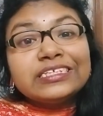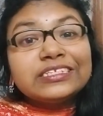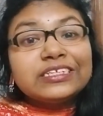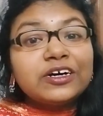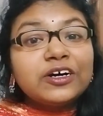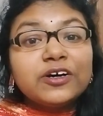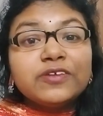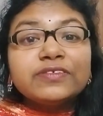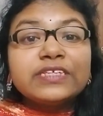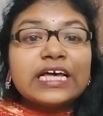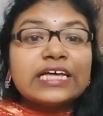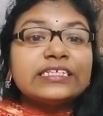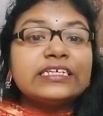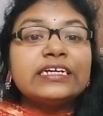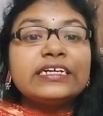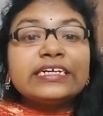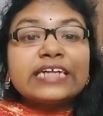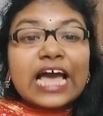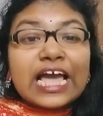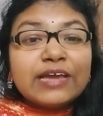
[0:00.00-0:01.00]
serves as
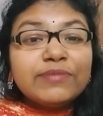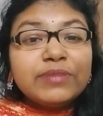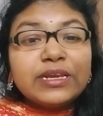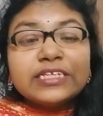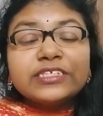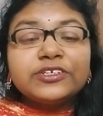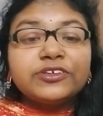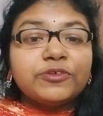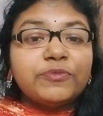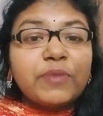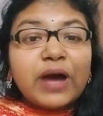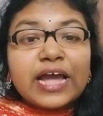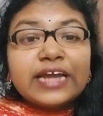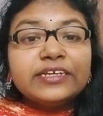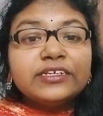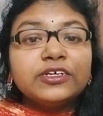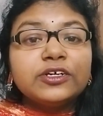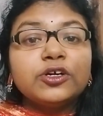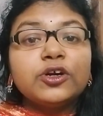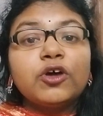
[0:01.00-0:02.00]
a timeless
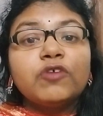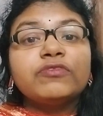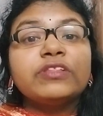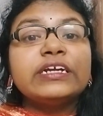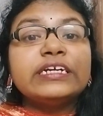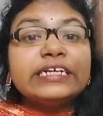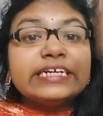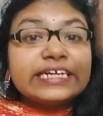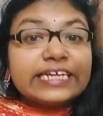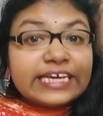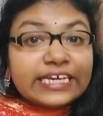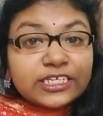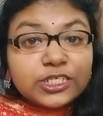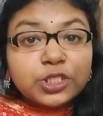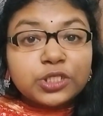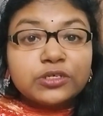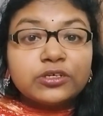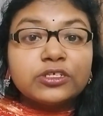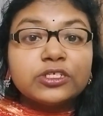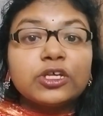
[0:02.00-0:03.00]
reminder of the
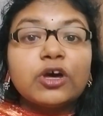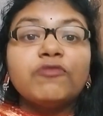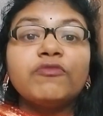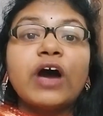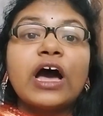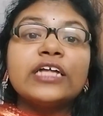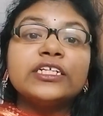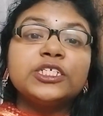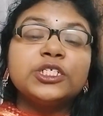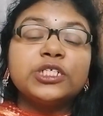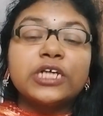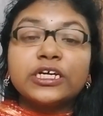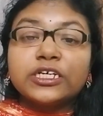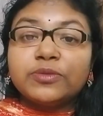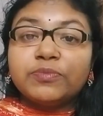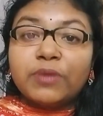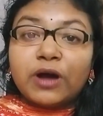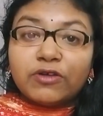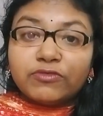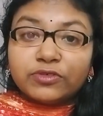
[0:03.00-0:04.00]
dangers of
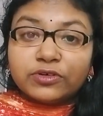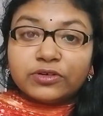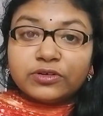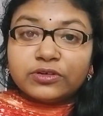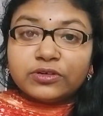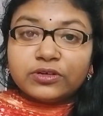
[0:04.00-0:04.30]
unchecked power.